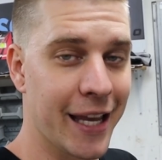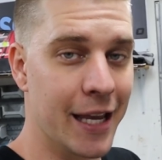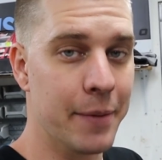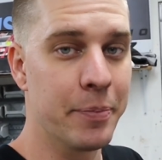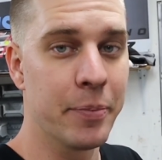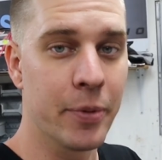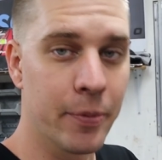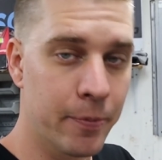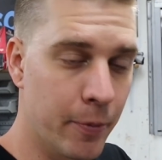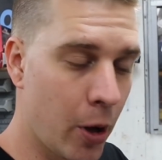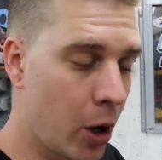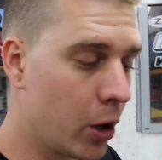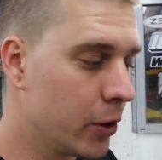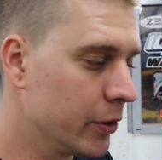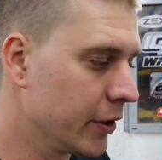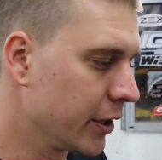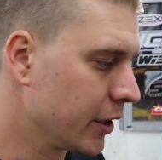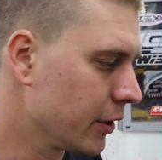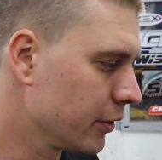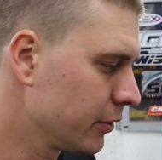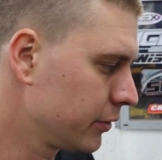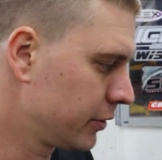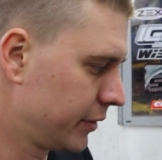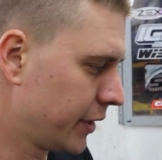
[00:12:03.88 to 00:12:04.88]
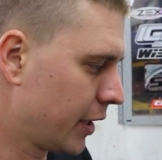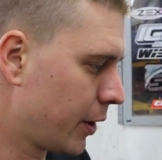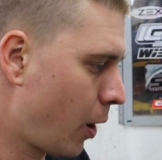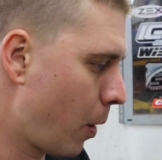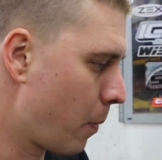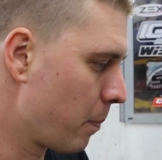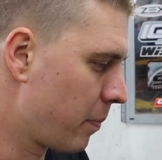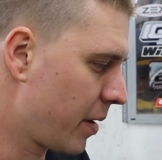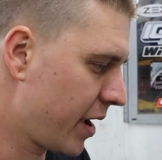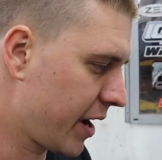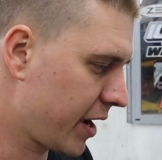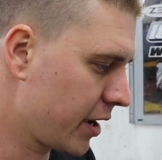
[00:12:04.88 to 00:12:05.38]
keep holding on, they
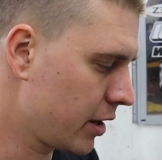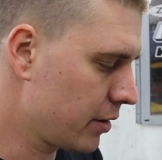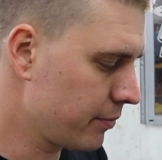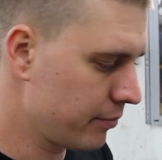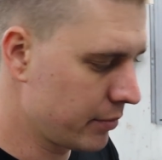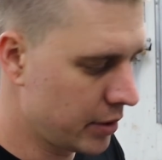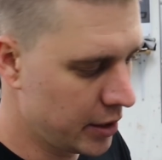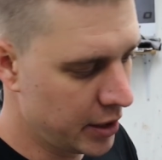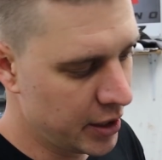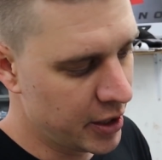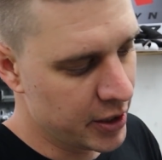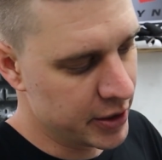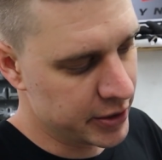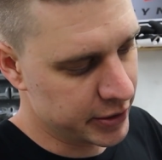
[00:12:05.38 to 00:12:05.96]
don't back up.